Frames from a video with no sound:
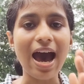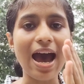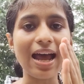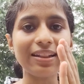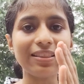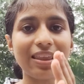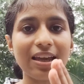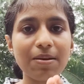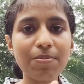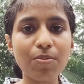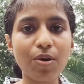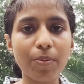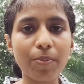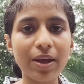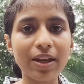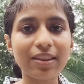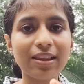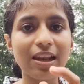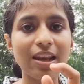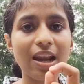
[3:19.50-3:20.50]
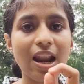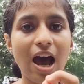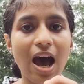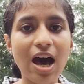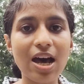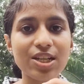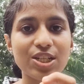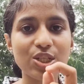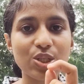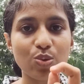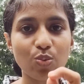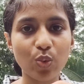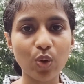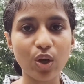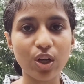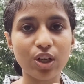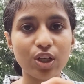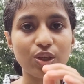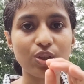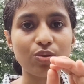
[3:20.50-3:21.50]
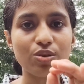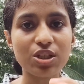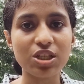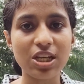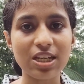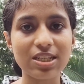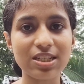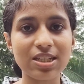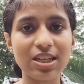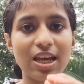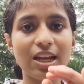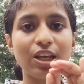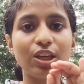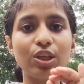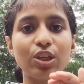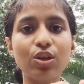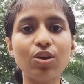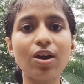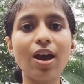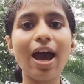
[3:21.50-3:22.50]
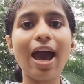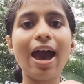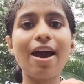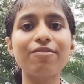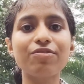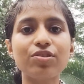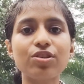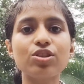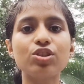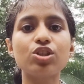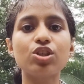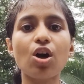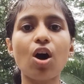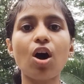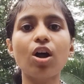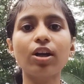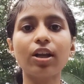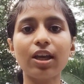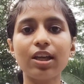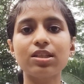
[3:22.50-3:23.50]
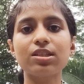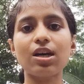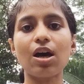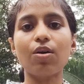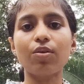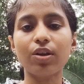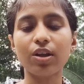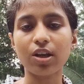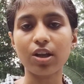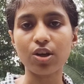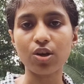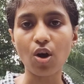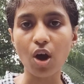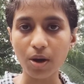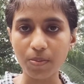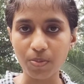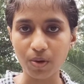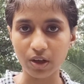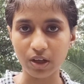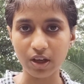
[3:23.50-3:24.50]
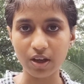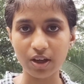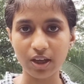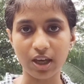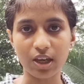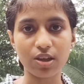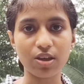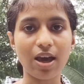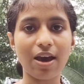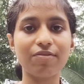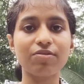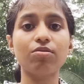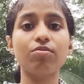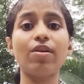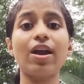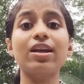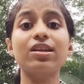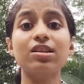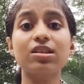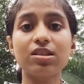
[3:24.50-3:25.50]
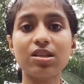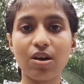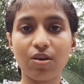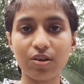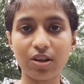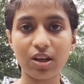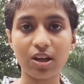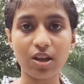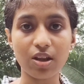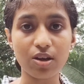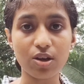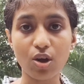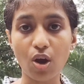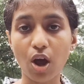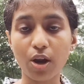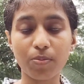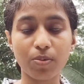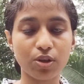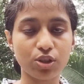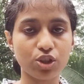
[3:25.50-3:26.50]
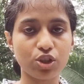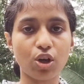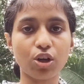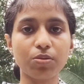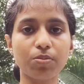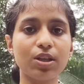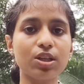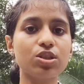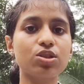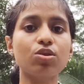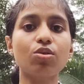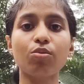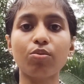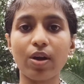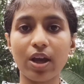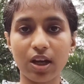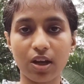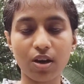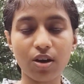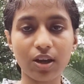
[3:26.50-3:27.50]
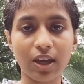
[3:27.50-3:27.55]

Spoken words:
At that moment, the last word you just said, you have to jot it down in a notebook. Okay, you have to write it down in a notebook. Jot means to write.